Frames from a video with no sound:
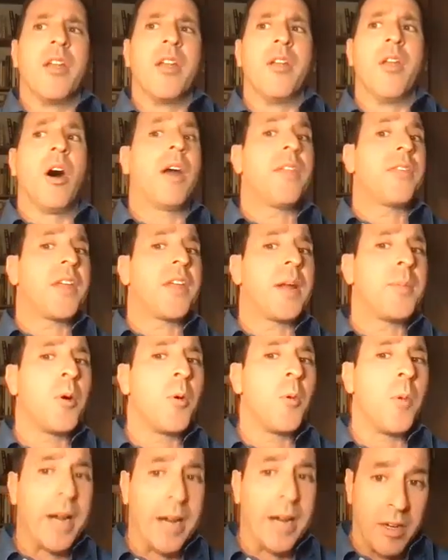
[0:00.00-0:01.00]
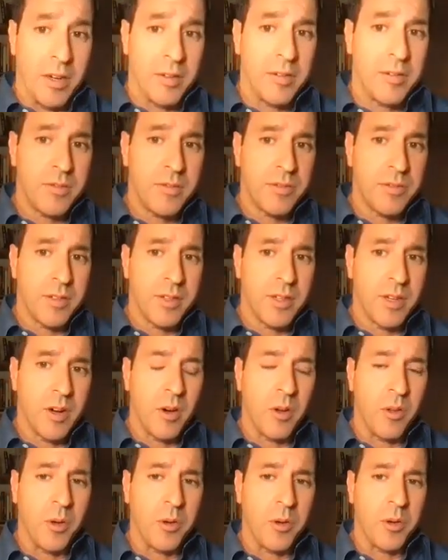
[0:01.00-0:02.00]
Not that I'm aware of,
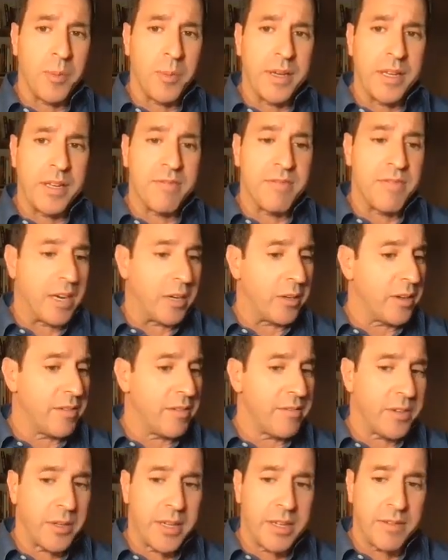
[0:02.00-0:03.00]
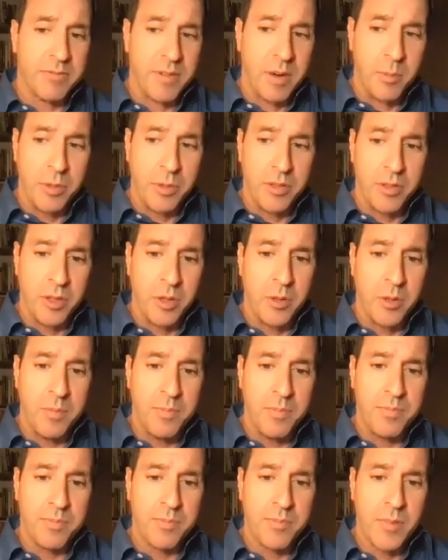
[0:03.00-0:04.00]
although To be very, very upfront with
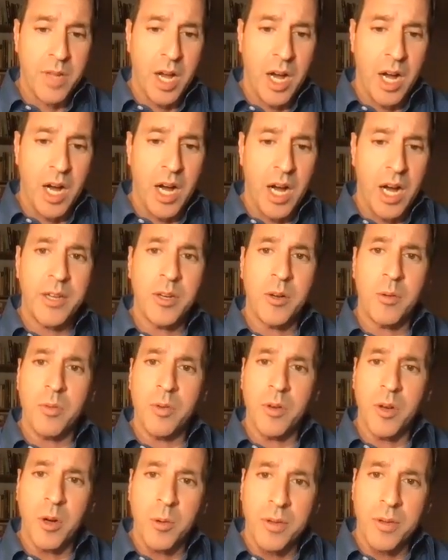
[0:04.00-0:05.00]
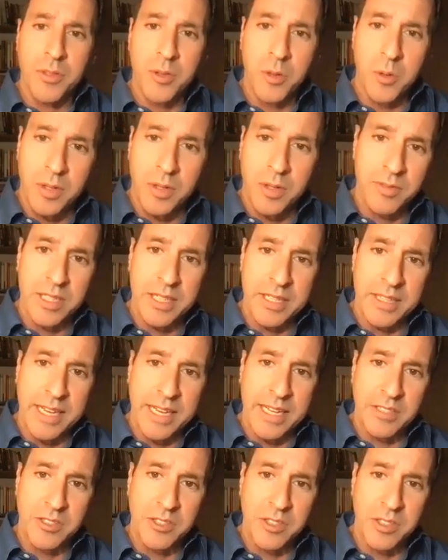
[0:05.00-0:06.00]
you, I don't know authoritatively
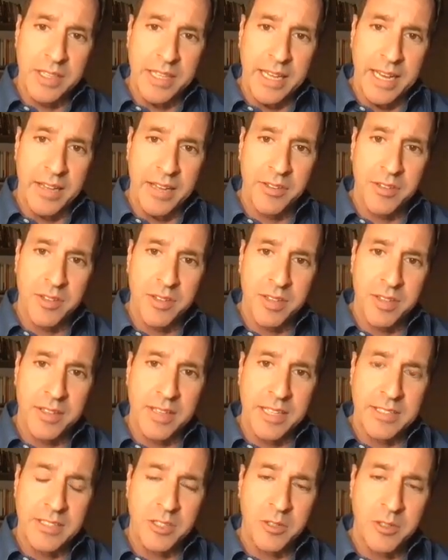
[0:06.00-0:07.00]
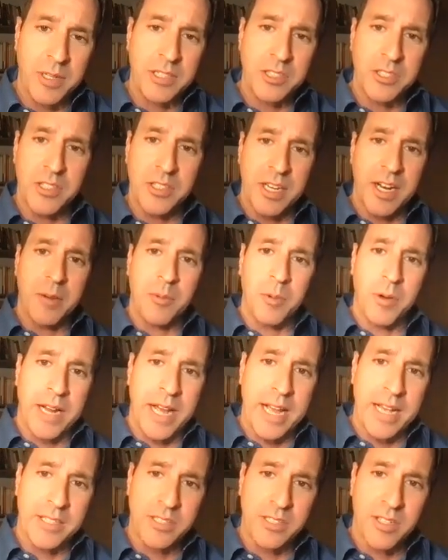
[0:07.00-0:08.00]
the answer to that. And that's a question that I'd
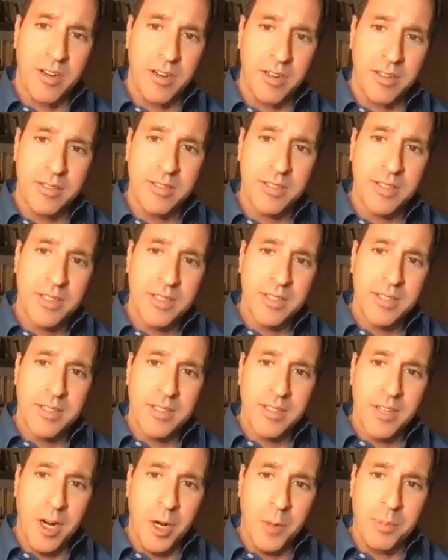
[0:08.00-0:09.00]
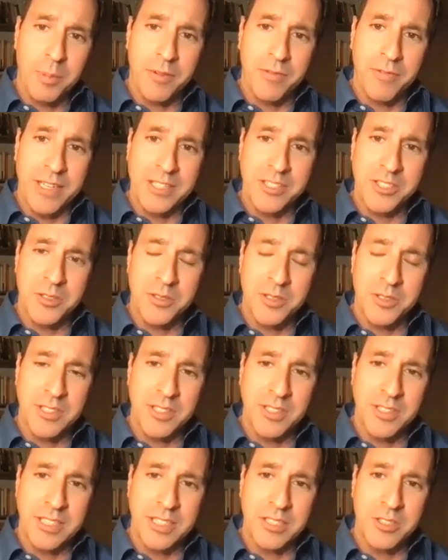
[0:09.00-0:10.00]
want to ask our
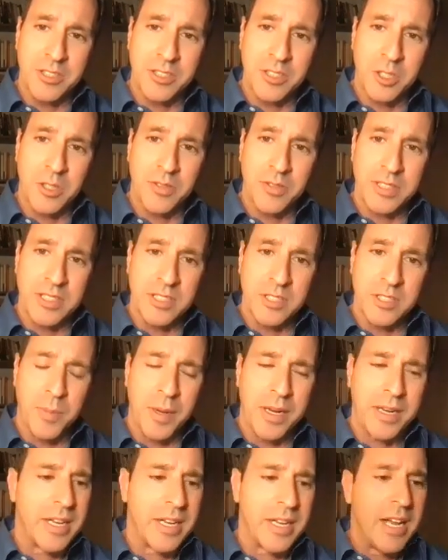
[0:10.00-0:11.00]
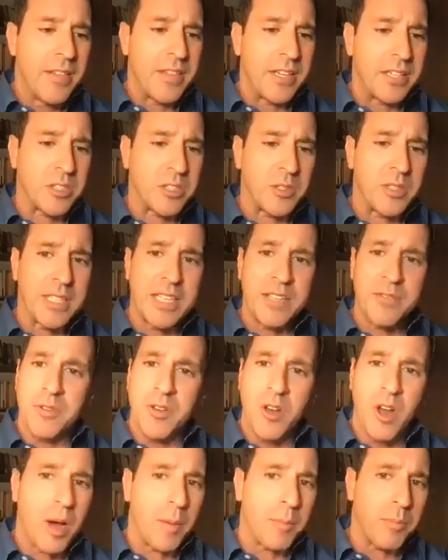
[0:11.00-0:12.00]
professionals in senior services, but they certainly have
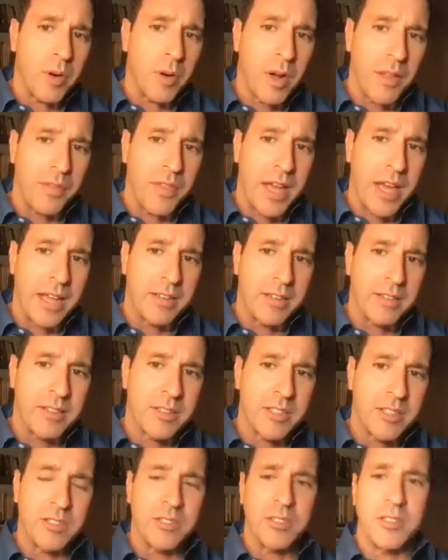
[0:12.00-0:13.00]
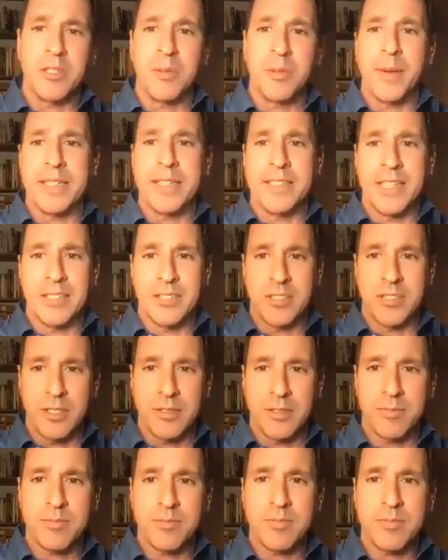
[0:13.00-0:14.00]
not brought that concern to my attention.